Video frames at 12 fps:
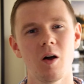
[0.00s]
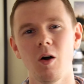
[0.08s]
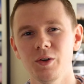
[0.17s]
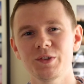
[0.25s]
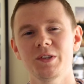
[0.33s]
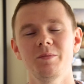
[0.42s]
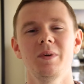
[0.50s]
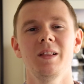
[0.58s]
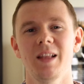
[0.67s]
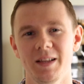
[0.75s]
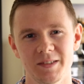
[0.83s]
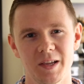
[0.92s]
awesome
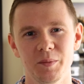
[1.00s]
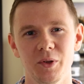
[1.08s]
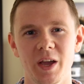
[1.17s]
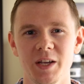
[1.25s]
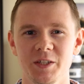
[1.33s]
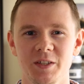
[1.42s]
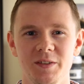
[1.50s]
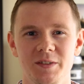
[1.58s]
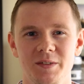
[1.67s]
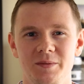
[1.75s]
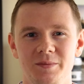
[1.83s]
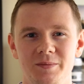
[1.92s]
landscape locations.